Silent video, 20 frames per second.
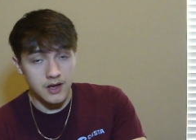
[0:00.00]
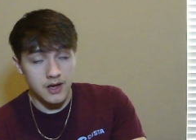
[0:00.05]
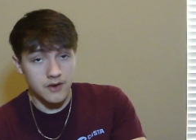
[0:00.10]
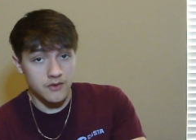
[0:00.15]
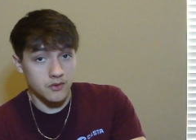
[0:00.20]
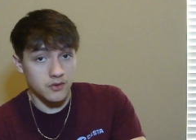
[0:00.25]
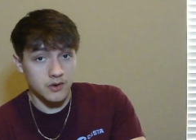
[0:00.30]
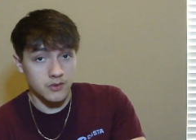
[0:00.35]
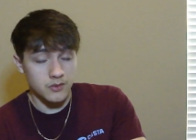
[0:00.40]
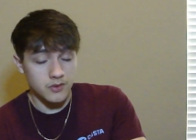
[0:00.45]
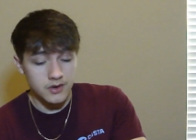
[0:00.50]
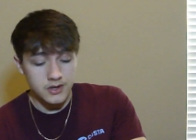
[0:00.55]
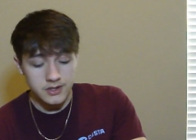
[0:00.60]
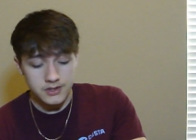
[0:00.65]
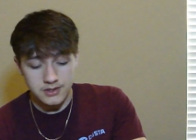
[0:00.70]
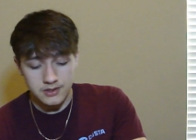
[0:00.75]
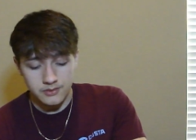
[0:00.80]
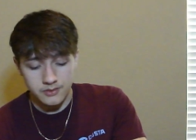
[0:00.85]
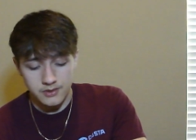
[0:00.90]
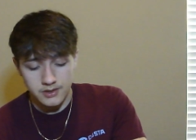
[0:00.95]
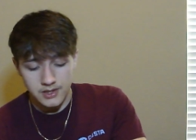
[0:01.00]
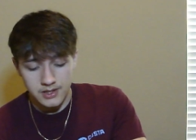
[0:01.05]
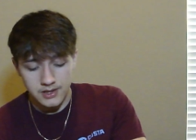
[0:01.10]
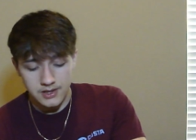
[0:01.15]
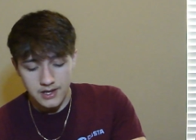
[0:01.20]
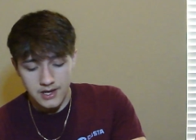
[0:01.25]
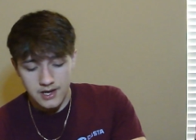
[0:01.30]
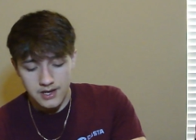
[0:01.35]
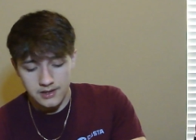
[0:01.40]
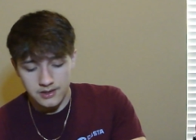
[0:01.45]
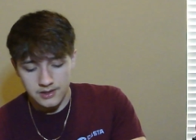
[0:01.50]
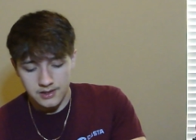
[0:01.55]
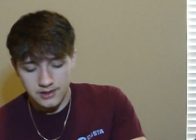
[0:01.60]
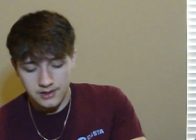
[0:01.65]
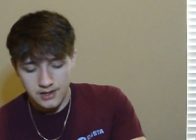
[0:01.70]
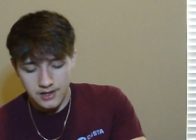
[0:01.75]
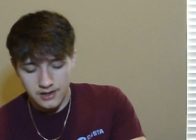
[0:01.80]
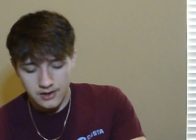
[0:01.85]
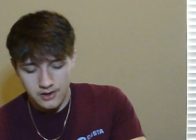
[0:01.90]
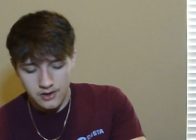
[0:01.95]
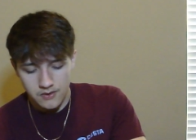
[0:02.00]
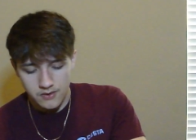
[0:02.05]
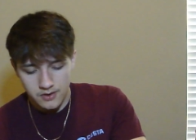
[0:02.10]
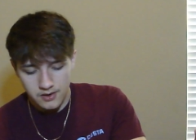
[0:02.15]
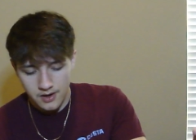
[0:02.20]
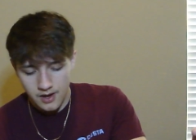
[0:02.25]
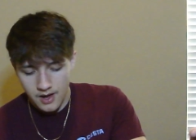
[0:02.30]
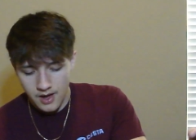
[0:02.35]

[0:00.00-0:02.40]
everyone wants and we'll get that going.